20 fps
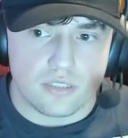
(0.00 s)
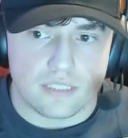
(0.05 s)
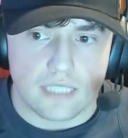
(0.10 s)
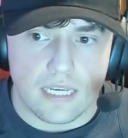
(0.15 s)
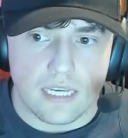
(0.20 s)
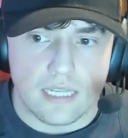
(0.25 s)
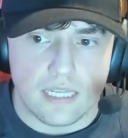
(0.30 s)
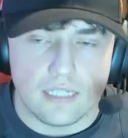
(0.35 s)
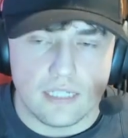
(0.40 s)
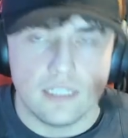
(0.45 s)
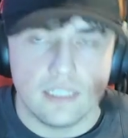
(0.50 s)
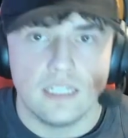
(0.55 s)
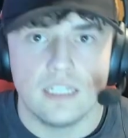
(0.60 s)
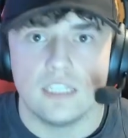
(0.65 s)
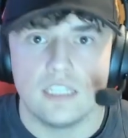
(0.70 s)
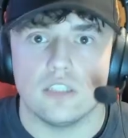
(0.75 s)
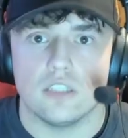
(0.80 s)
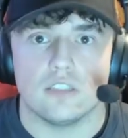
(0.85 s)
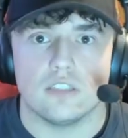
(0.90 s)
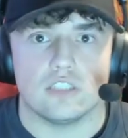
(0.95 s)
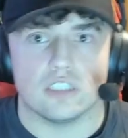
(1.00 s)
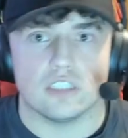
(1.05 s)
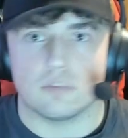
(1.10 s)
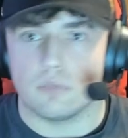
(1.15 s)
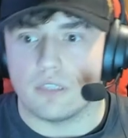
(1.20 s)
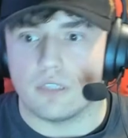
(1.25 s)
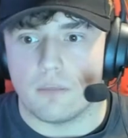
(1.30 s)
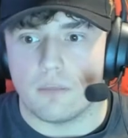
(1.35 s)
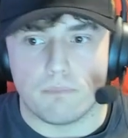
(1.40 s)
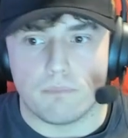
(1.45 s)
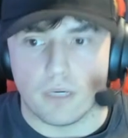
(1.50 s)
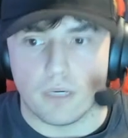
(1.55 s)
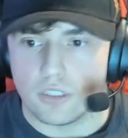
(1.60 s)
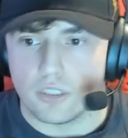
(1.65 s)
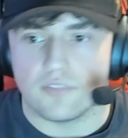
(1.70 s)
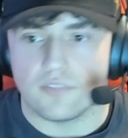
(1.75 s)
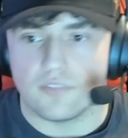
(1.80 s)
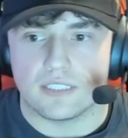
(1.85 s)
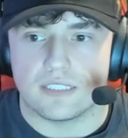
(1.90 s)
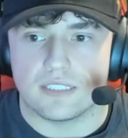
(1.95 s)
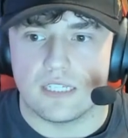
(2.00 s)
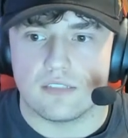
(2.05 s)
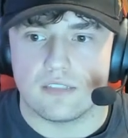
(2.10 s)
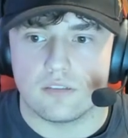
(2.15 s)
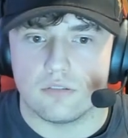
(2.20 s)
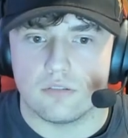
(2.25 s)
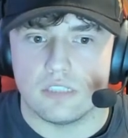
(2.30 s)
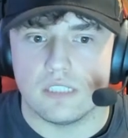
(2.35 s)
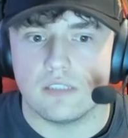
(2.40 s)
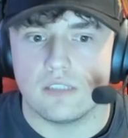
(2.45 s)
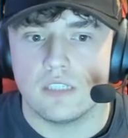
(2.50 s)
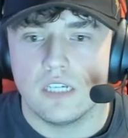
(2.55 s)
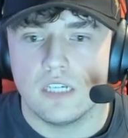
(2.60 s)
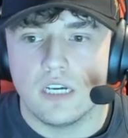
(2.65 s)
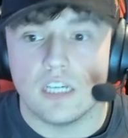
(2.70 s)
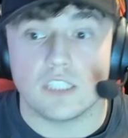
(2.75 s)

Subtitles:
set just with a bunch of accessories.